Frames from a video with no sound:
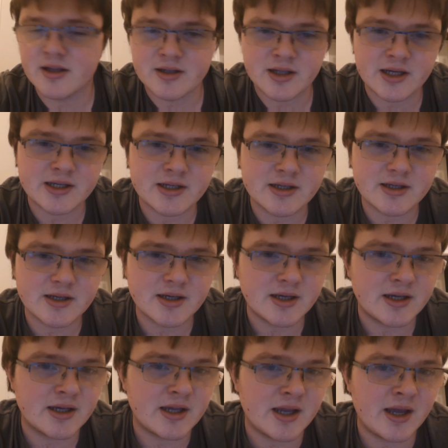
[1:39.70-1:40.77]
like
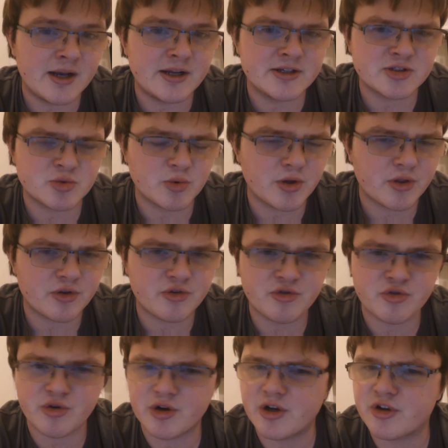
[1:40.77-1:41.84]
it is with
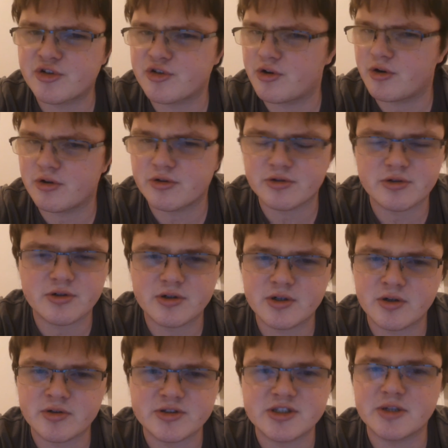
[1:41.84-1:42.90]
traditional
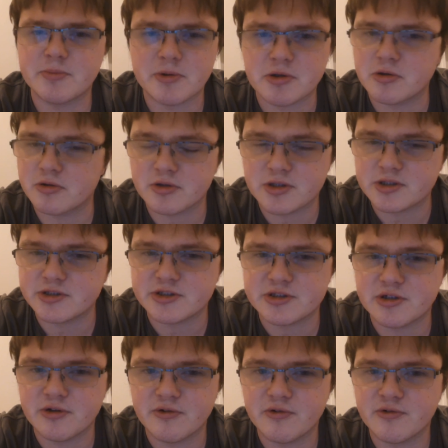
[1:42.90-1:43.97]
or typical
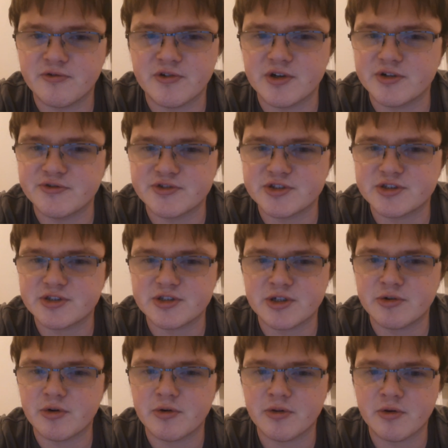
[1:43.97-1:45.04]
conservatives
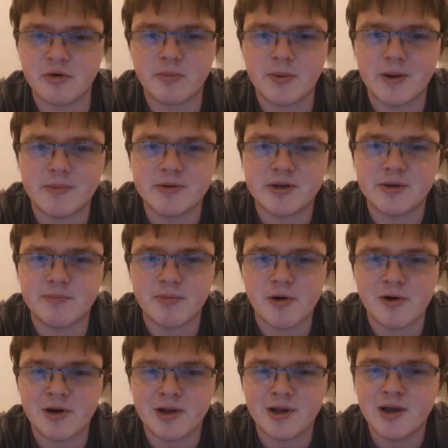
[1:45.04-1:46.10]
in the Republican
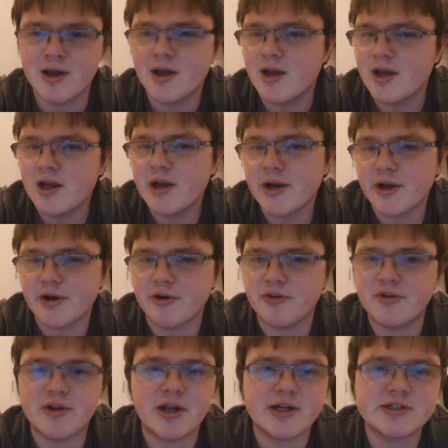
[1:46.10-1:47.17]
Party here in
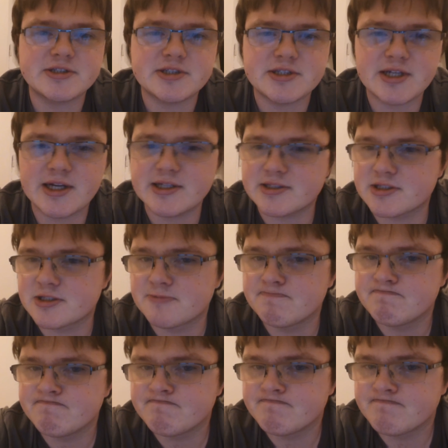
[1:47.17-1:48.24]
the United States.
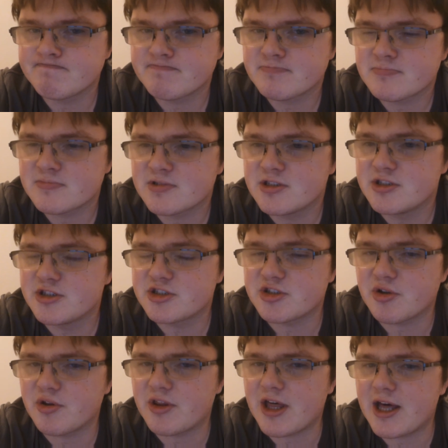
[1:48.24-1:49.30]

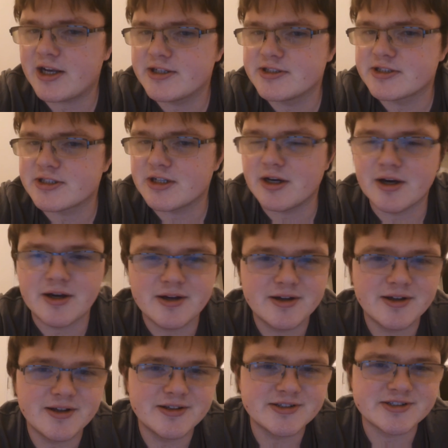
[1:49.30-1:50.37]
So that is
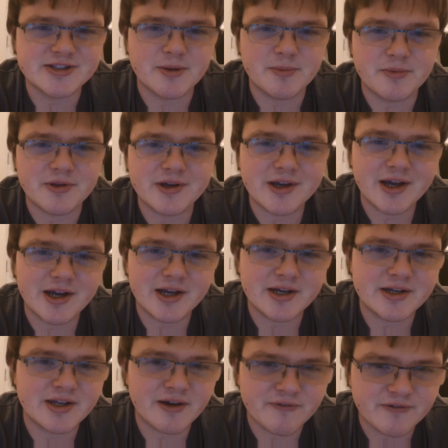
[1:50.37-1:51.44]
something I
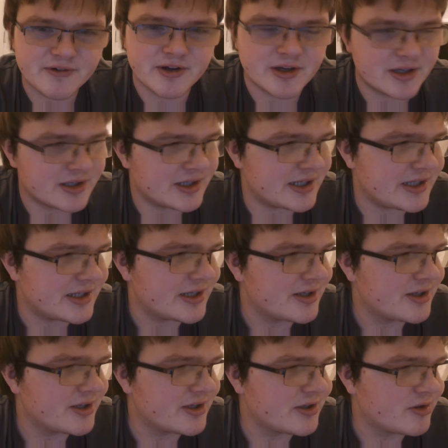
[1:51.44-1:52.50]
definitely
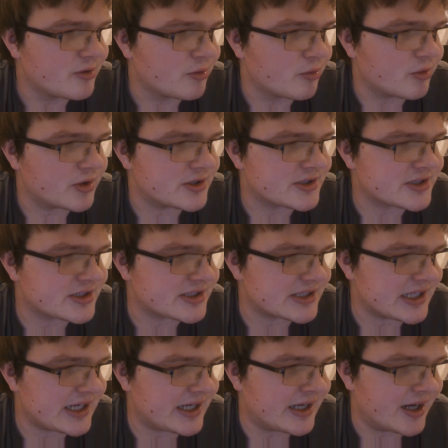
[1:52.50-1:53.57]
would
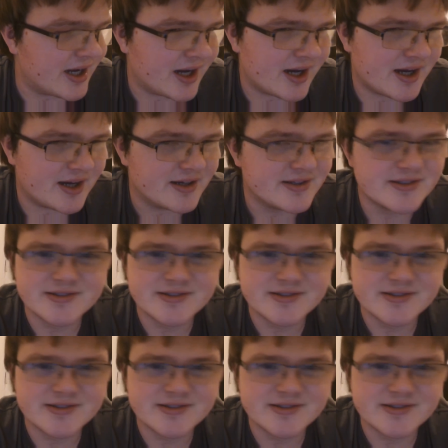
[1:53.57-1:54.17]
see that